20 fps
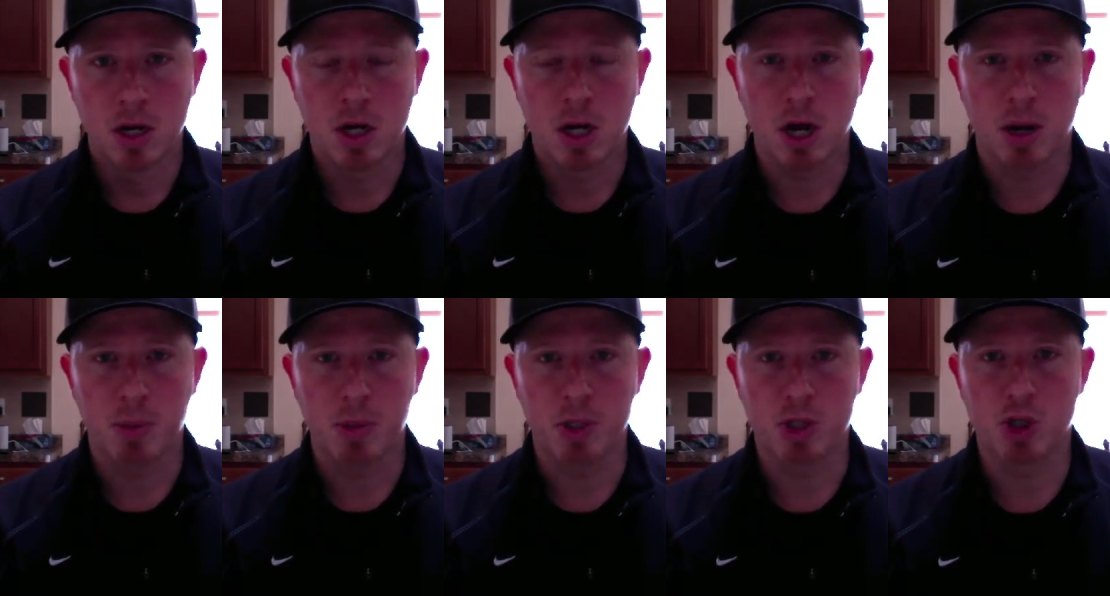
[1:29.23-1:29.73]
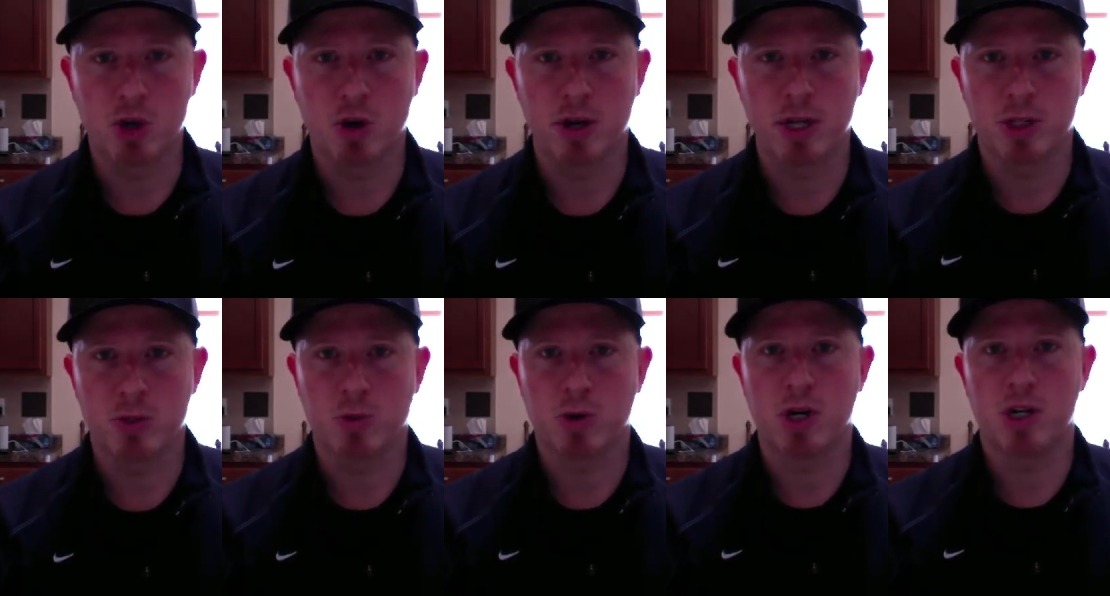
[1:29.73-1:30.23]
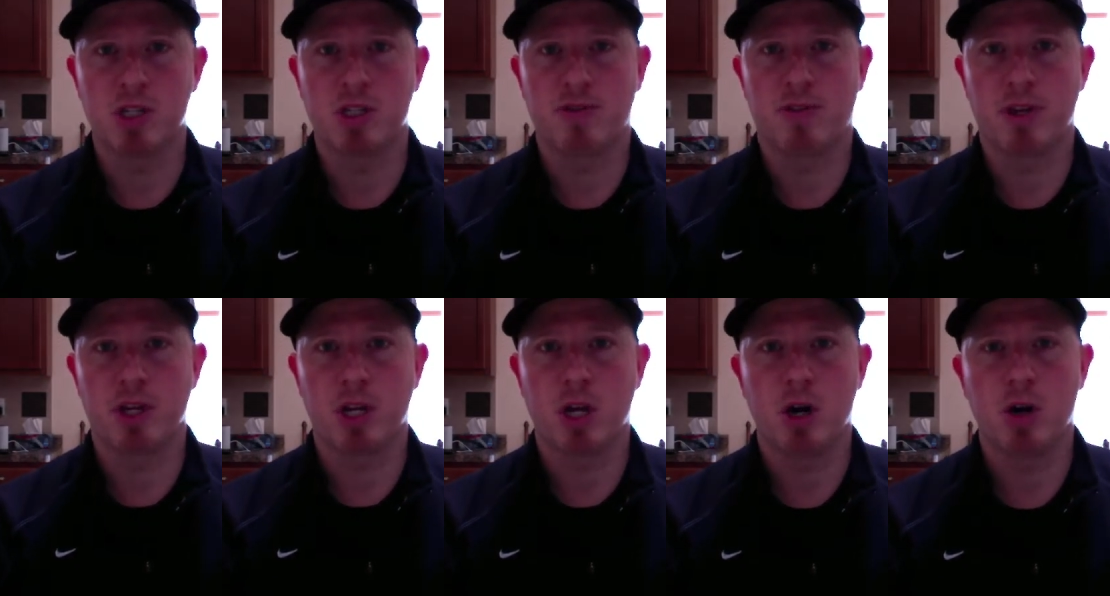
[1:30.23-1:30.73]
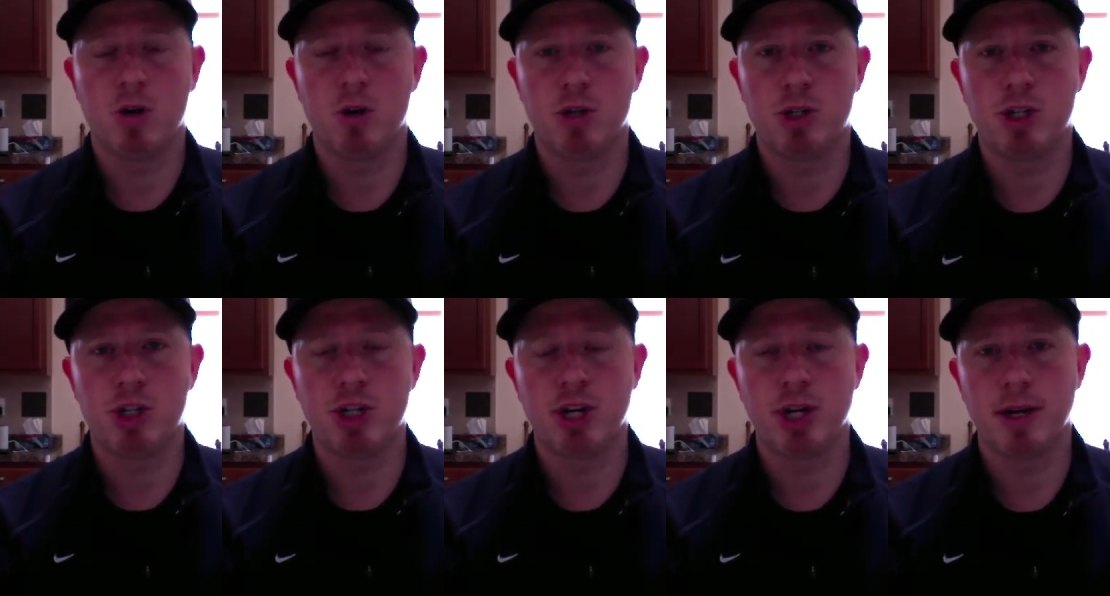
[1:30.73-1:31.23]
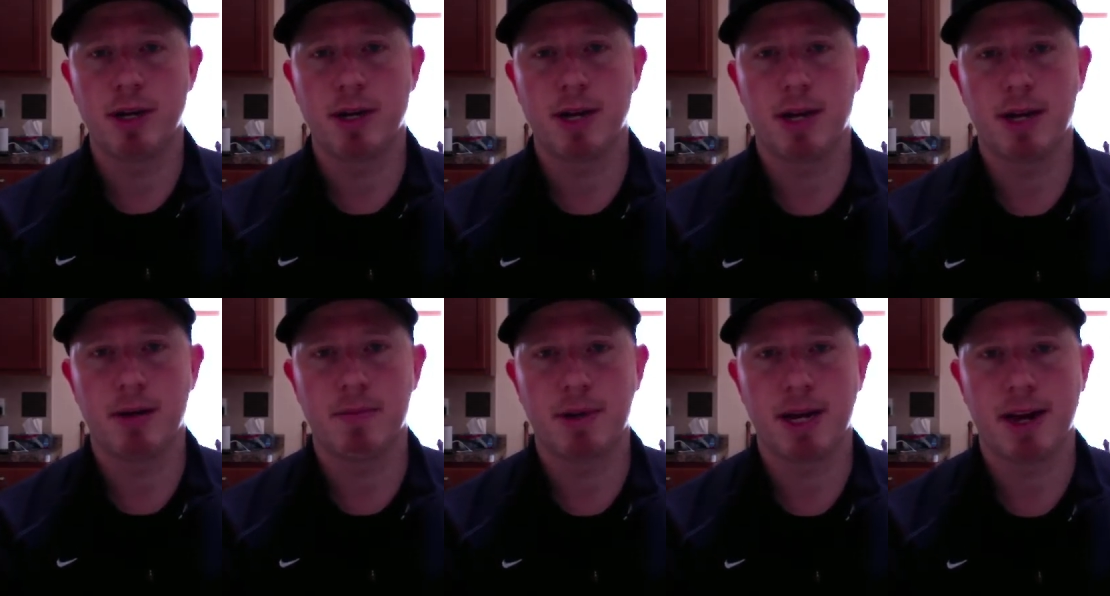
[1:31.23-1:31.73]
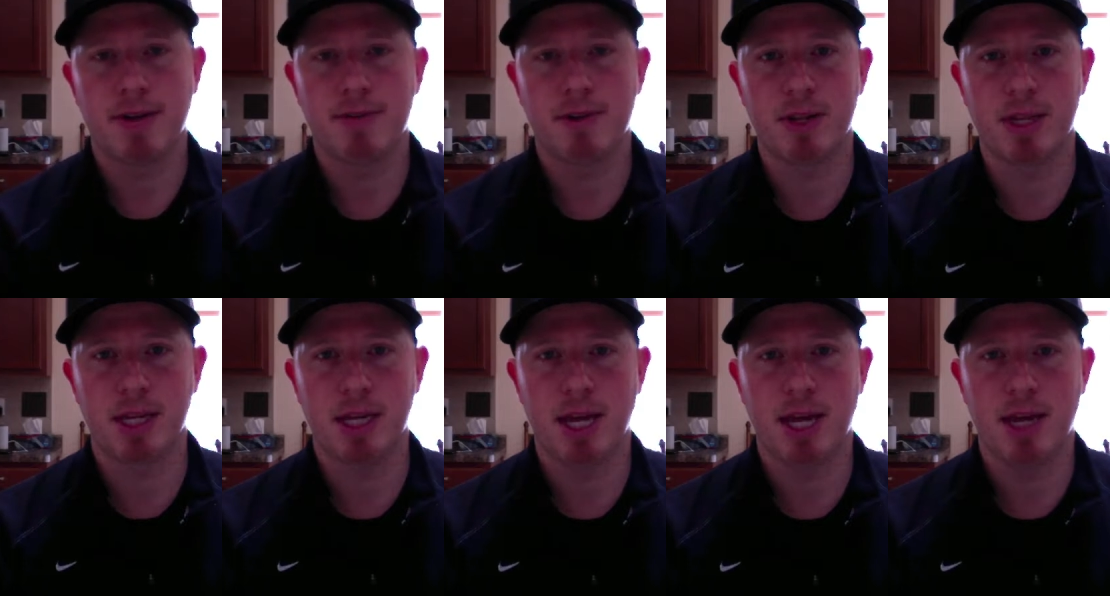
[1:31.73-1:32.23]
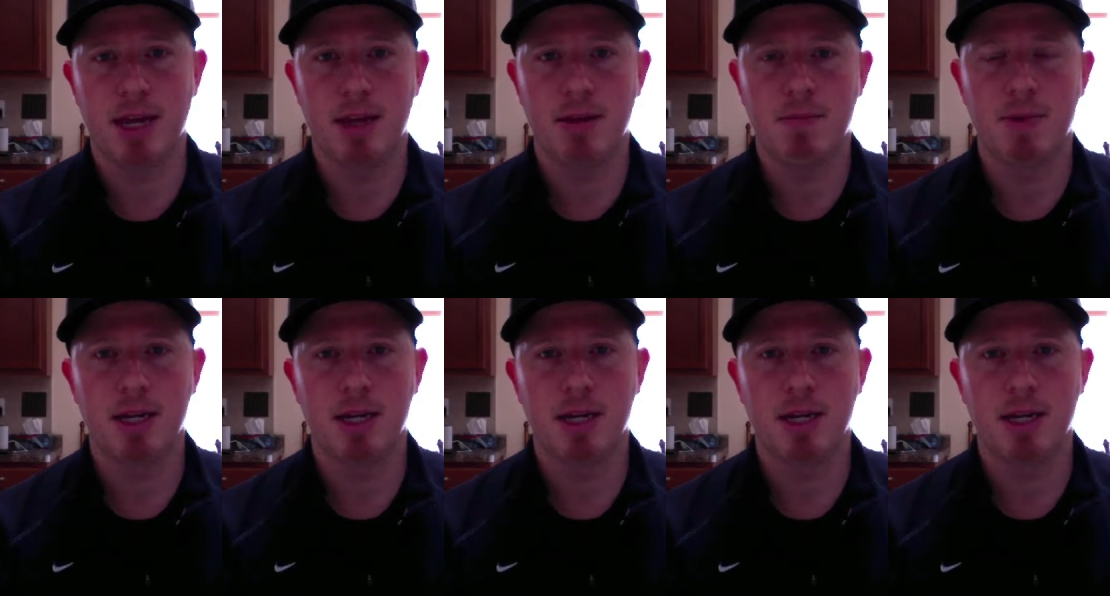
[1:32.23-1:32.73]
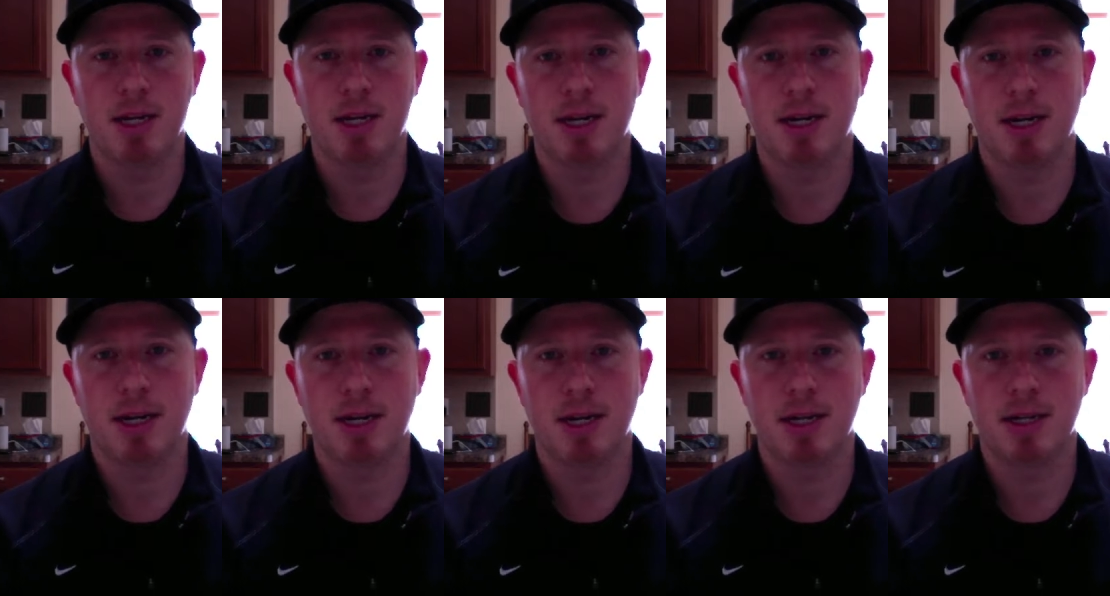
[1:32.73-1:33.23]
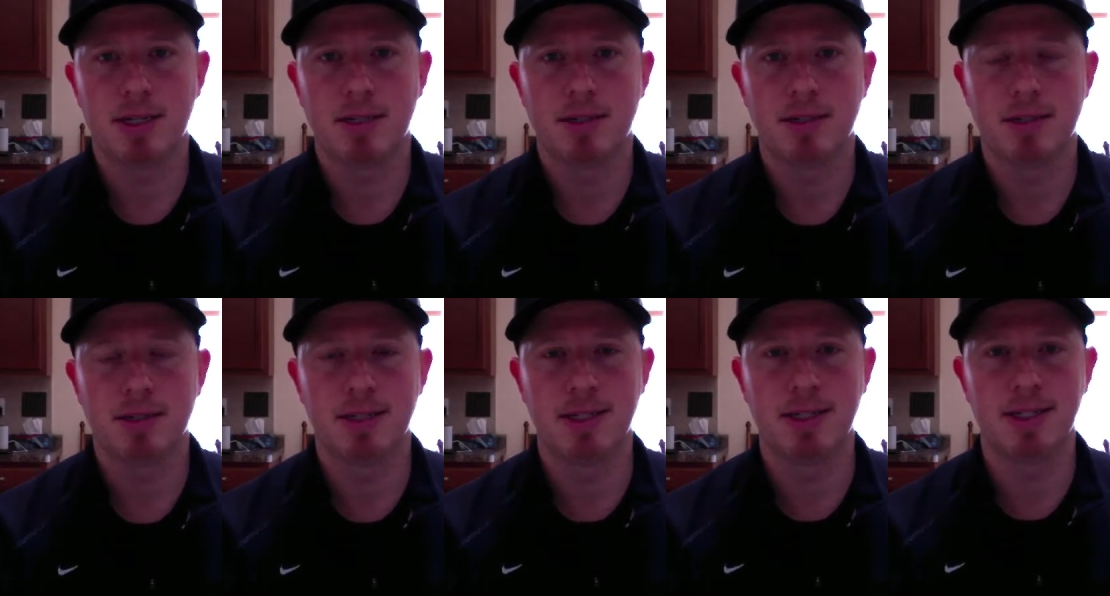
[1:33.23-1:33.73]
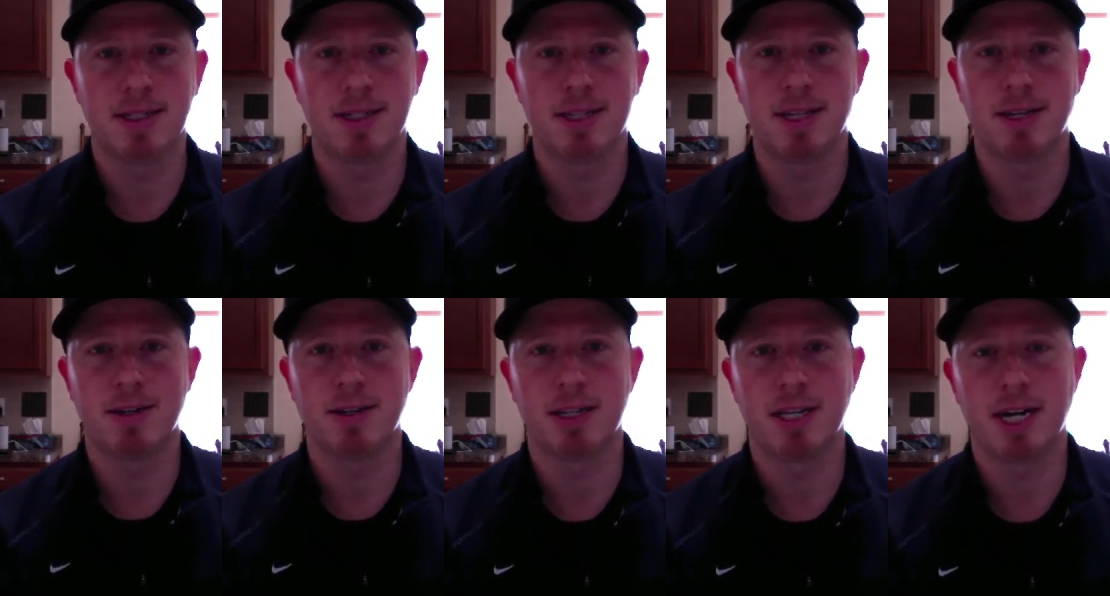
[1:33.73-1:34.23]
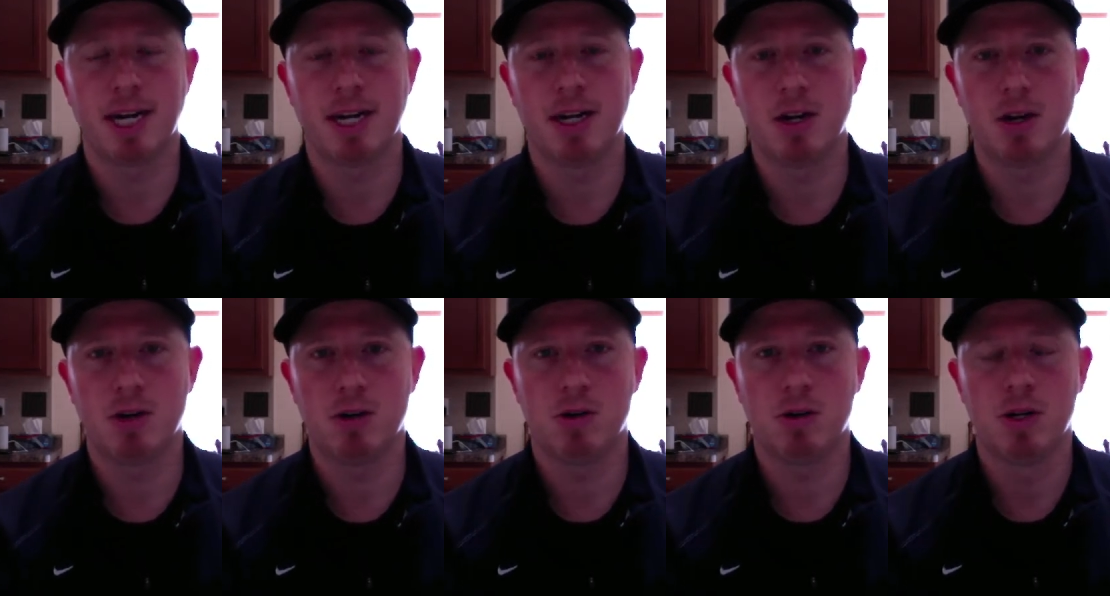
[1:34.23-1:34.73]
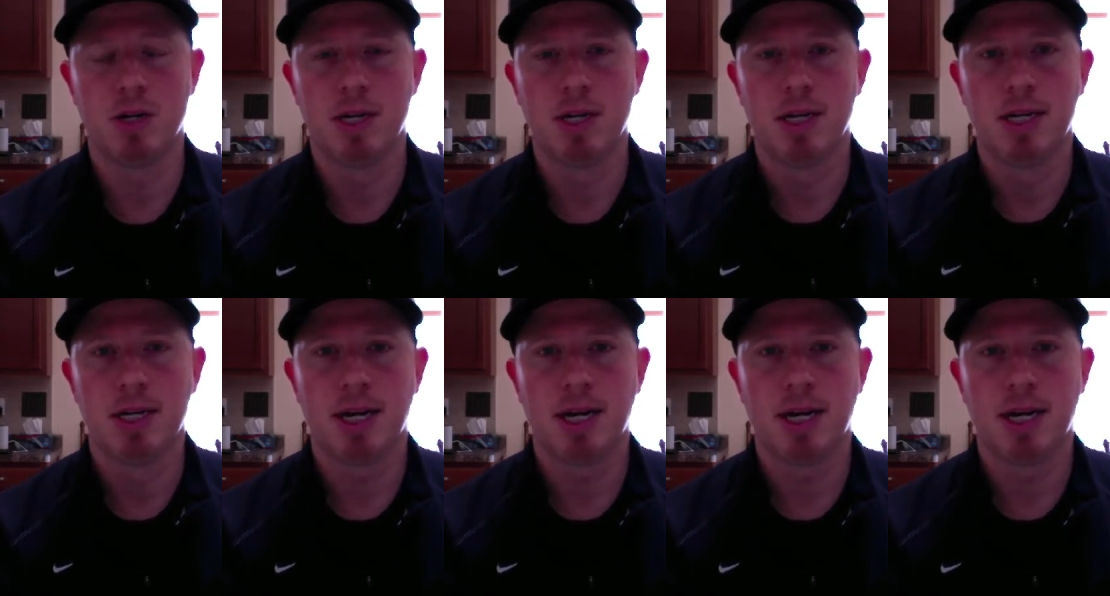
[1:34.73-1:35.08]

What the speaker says: couple choice words for the coach after the game, and little did I know,